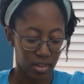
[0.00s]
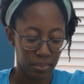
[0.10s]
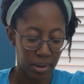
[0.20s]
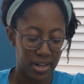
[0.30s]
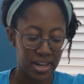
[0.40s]

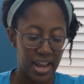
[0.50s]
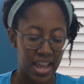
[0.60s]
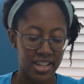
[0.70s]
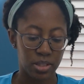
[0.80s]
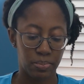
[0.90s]
My
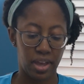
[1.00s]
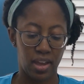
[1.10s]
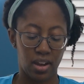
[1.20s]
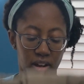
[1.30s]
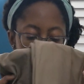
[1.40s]
next
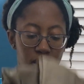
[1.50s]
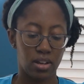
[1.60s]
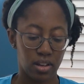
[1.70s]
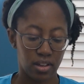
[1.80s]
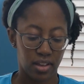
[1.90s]
pair,
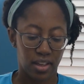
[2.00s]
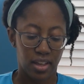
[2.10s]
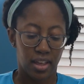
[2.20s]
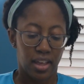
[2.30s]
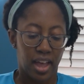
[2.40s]

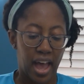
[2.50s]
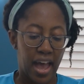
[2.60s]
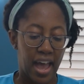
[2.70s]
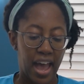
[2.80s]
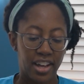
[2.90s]

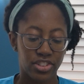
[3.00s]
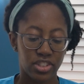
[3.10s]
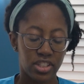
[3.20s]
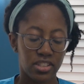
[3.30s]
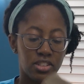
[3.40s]
I
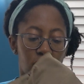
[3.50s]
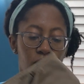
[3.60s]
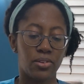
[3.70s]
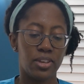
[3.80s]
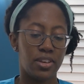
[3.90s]
actually
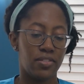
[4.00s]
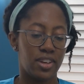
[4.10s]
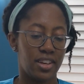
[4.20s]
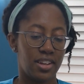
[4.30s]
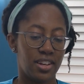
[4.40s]
don't
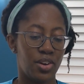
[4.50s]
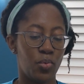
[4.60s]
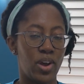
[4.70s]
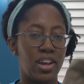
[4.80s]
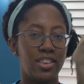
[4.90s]
even
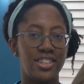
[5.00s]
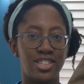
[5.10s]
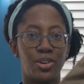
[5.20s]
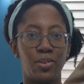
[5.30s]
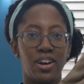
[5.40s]
wear these
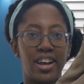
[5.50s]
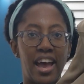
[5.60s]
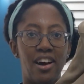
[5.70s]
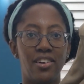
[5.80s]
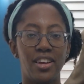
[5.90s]
to work
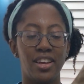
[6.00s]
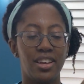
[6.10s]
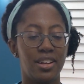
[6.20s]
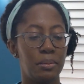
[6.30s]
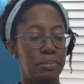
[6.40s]
out
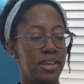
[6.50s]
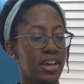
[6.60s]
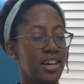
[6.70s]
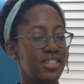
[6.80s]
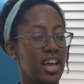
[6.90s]
in
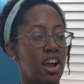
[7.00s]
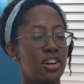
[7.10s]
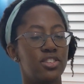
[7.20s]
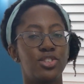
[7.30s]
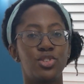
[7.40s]
because they
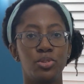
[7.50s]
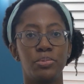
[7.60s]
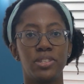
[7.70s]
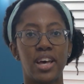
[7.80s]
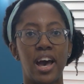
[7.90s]
are
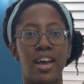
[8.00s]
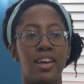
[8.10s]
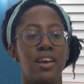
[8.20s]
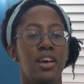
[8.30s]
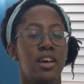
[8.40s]
super
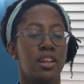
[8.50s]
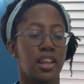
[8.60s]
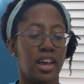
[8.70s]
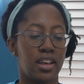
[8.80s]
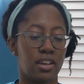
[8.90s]
tight.
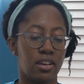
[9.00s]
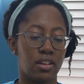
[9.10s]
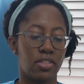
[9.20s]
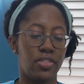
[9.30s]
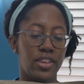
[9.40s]
Like
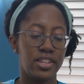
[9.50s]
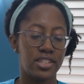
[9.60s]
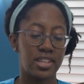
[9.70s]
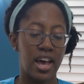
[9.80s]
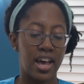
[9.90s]
this
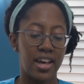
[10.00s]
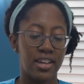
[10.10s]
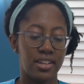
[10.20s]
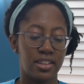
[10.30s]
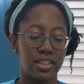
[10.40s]

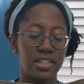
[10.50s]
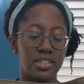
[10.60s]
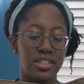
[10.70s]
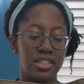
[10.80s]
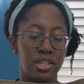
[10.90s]
side,
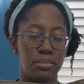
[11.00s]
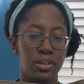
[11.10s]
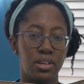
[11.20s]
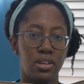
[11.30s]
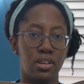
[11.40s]
this needs to
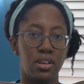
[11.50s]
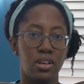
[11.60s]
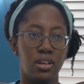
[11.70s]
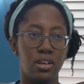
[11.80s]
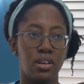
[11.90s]
be,
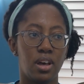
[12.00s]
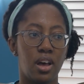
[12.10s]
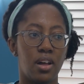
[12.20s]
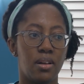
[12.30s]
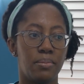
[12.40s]

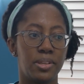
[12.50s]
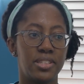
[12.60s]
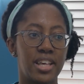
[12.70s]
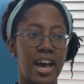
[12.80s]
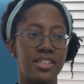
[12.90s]
the
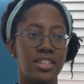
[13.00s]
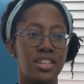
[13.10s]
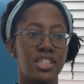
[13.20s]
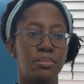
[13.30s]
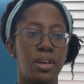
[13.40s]
sizing
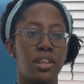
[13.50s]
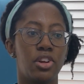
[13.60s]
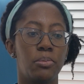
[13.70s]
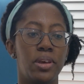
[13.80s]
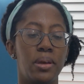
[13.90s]
needs to be a
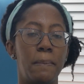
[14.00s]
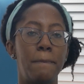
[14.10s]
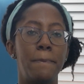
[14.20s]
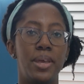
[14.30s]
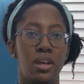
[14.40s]
little bit
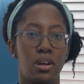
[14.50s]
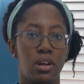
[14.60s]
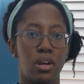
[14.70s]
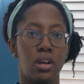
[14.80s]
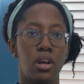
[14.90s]

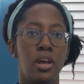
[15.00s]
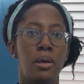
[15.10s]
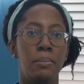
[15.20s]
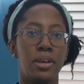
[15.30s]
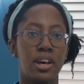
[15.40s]
bigger
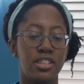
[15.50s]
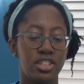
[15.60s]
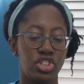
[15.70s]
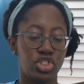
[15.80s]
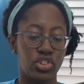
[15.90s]
because
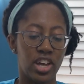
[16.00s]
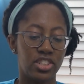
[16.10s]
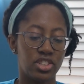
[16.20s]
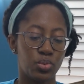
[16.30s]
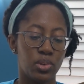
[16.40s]
the
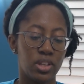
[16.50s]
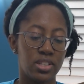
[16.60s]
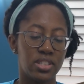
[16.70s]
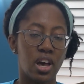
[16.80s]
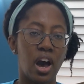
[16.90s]
stretch is
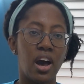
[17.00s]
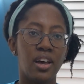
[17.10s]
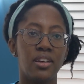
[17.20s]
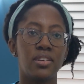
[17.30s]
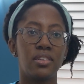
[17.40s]
really
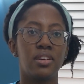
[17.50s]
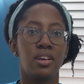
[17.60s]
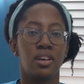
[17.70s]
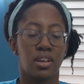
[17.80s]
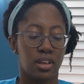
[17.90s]
taut.
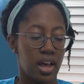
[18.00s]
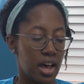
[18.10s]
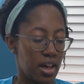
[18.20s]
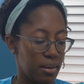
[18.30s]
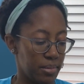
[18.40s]

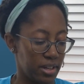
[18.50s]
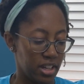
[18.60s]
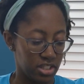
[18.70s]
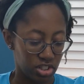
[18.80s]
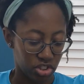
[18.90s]
It
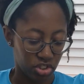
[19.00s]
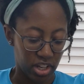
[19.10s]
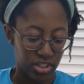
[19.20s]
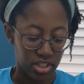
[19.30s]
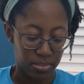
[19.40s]
doesn't
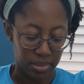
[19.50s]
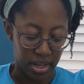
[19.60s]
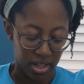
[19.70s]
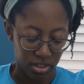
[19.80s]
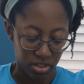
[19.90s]
stretch as
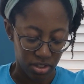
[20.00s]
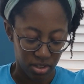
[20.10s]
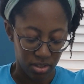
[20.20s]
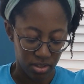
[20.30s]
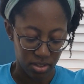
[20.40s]
much.
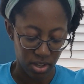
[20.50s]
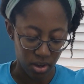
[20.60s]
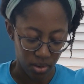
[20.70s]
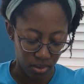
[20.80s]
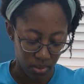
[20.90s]

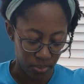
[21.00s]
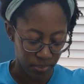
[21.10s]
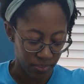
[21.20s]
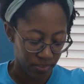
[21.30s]
So